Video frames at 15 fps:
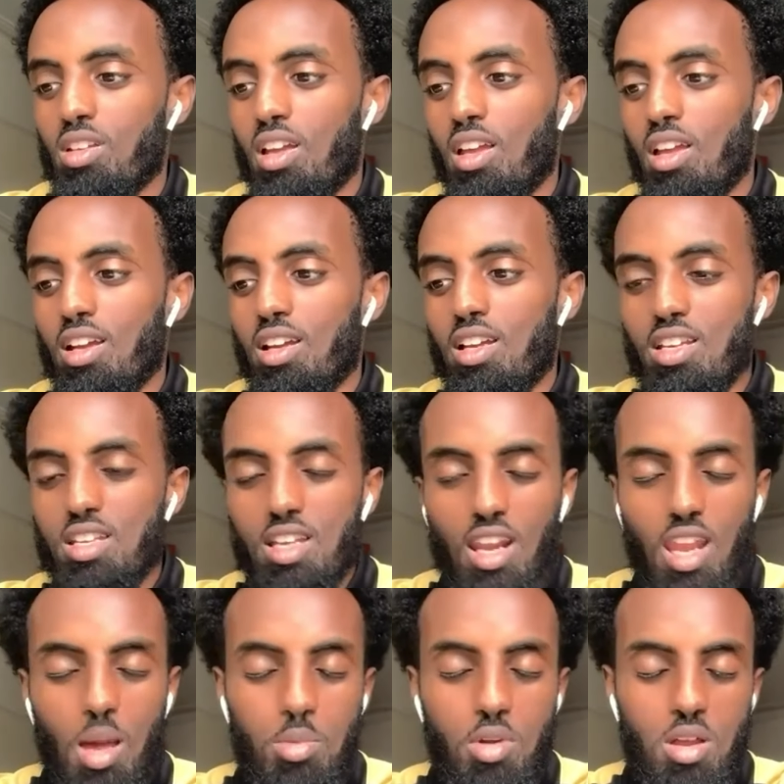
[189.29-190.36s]
can you
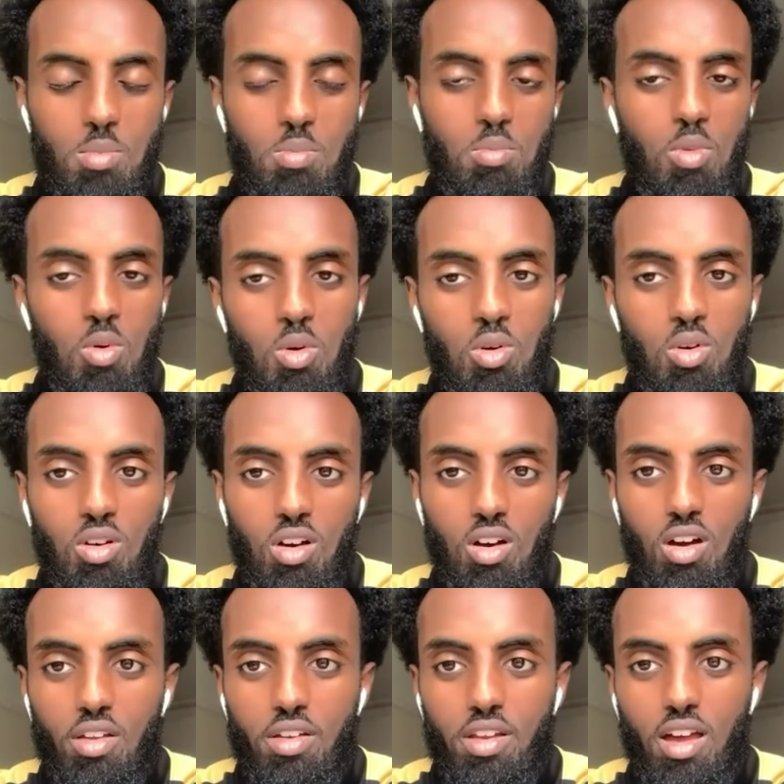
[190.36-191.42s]
elaborate more
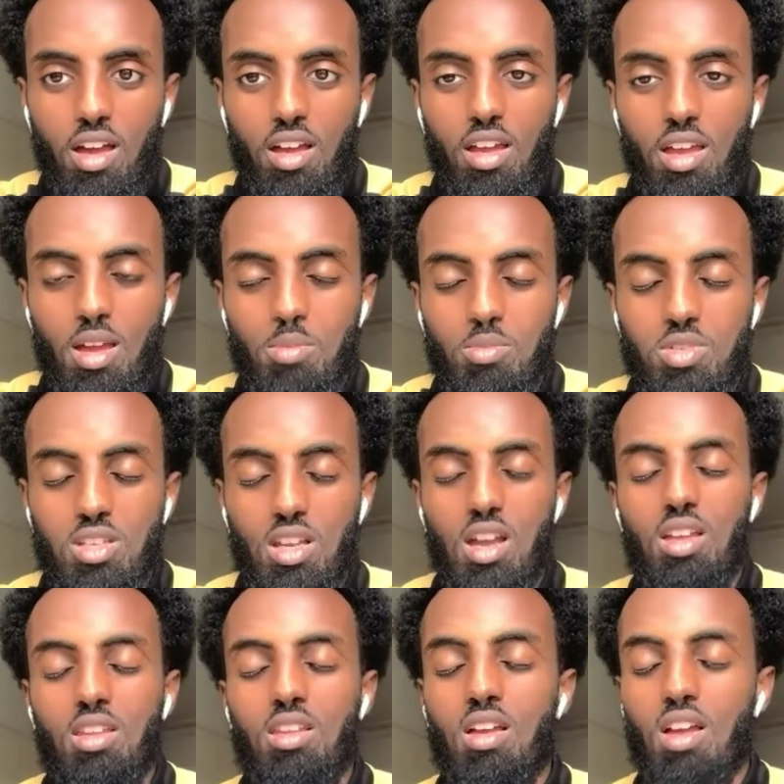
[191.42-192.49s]
on that
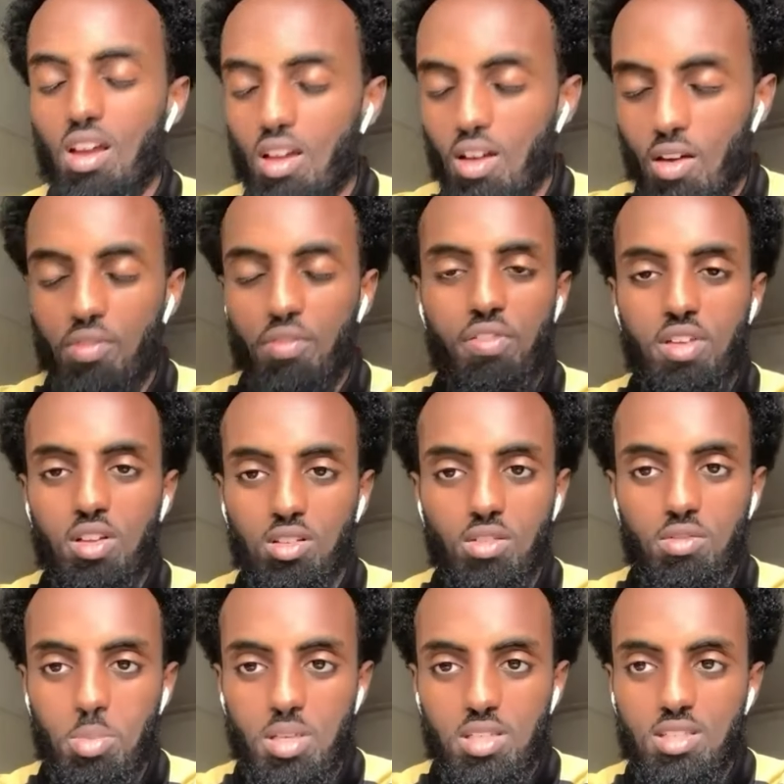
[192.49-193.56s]
side of field
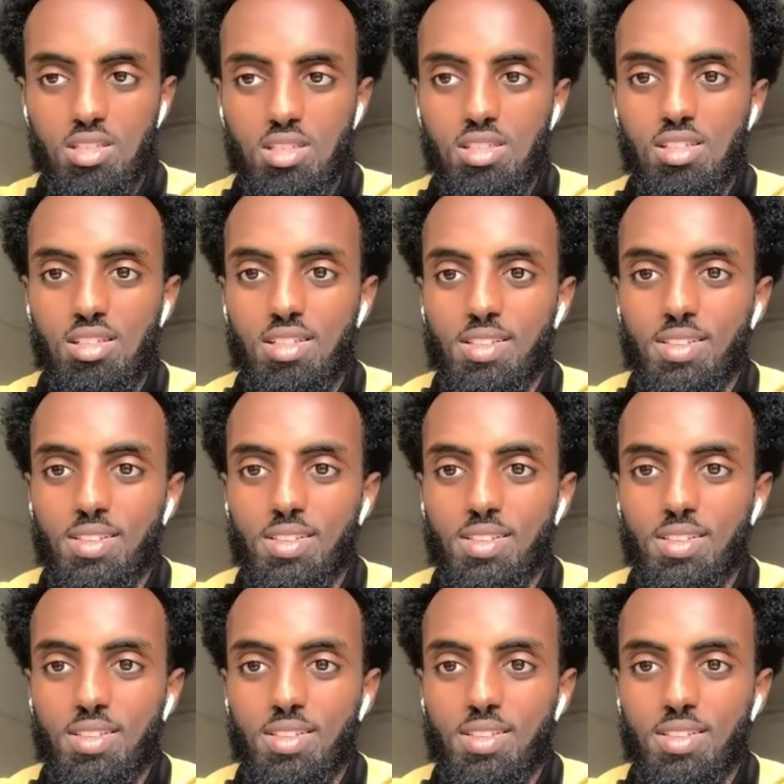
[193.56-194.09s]
of business?